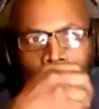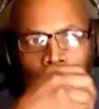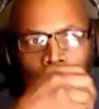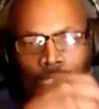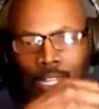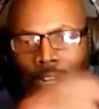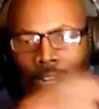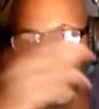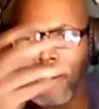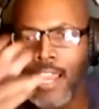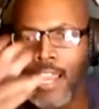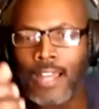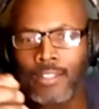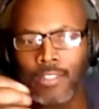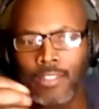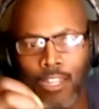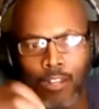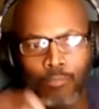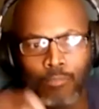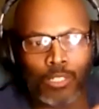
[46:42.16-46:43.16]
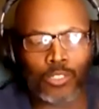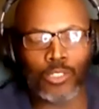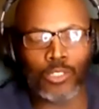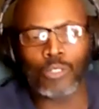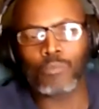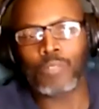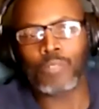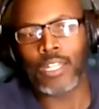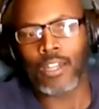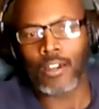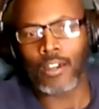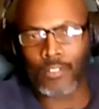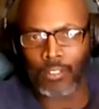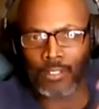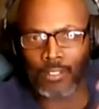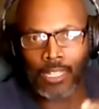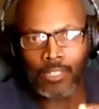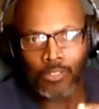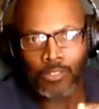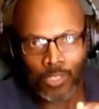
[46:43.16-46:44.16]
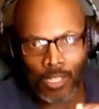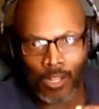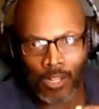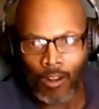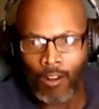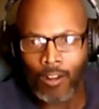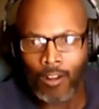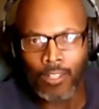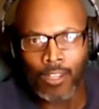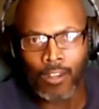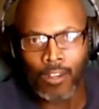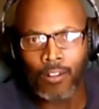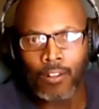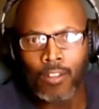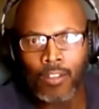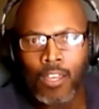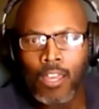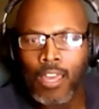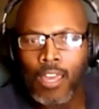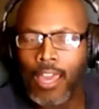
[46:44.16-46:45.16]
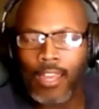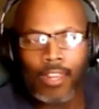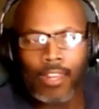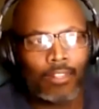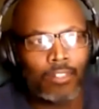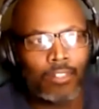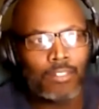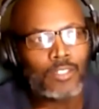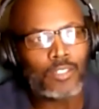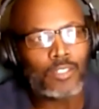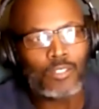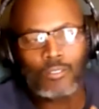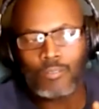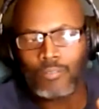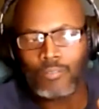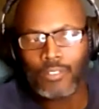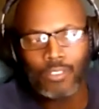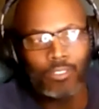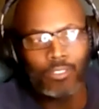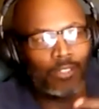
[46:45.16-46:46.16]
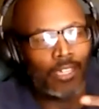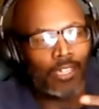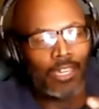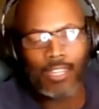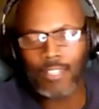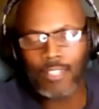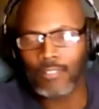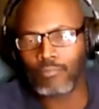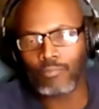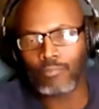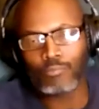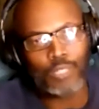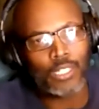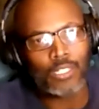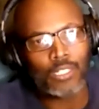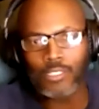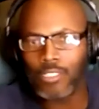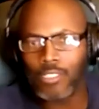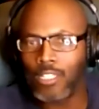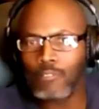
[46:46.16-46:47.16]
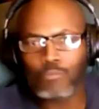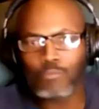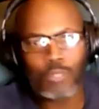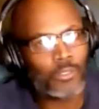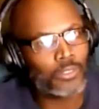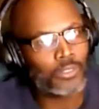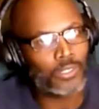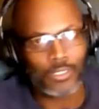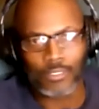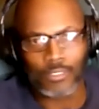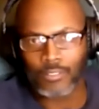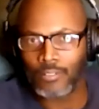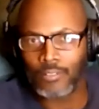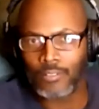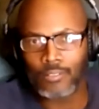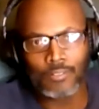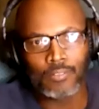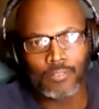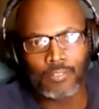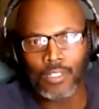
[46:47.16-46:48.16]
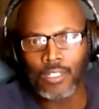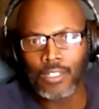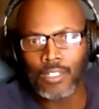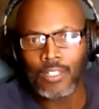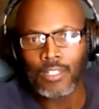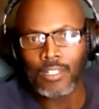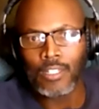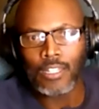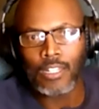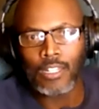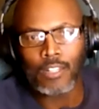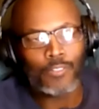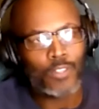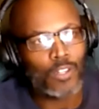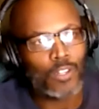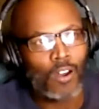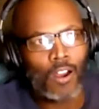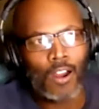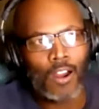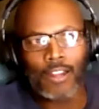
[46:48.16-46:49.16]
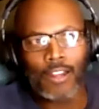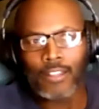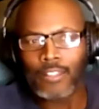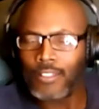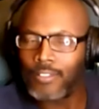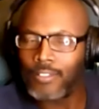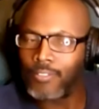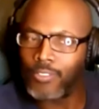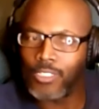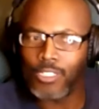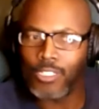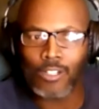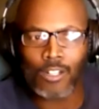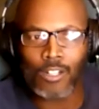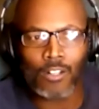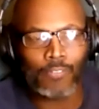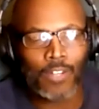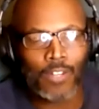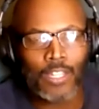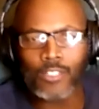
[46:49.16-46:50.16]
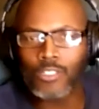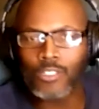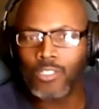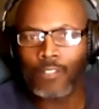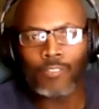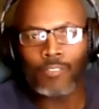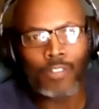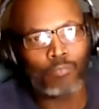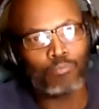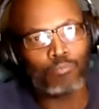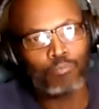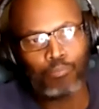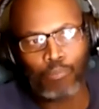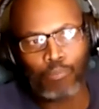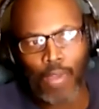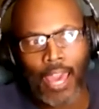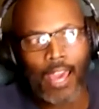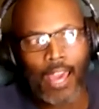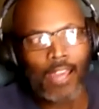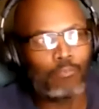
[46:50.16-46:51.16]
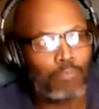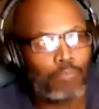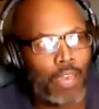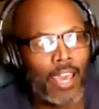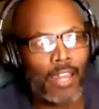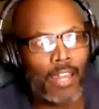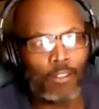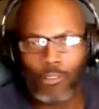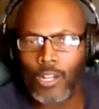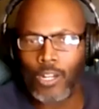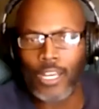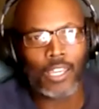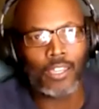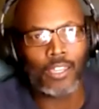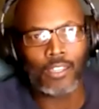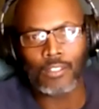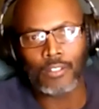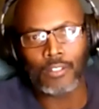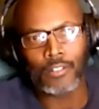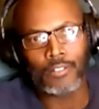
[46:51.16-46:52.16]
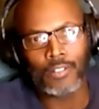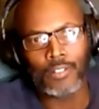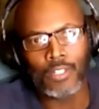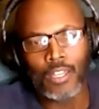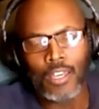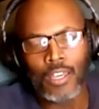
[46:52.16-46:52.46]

many things that are not there, but so many other things that are there. And you can't be the same person. And if you are, you're going to find yourself in a bad way.